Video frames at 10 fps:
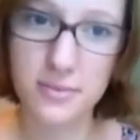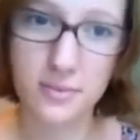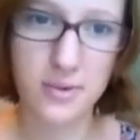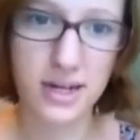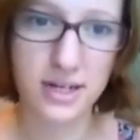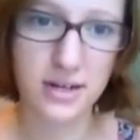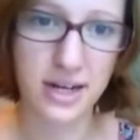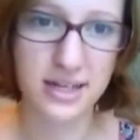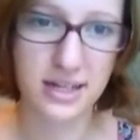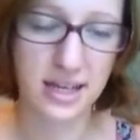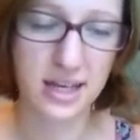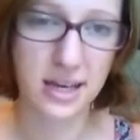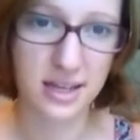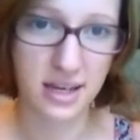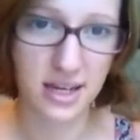when you're handling and
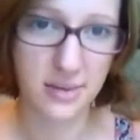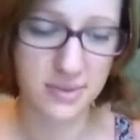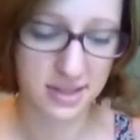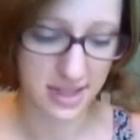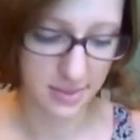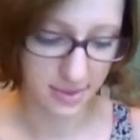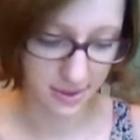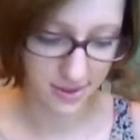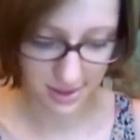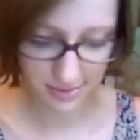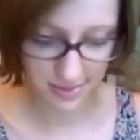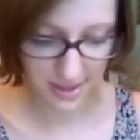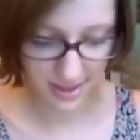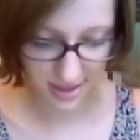cleaning up these chemicals, but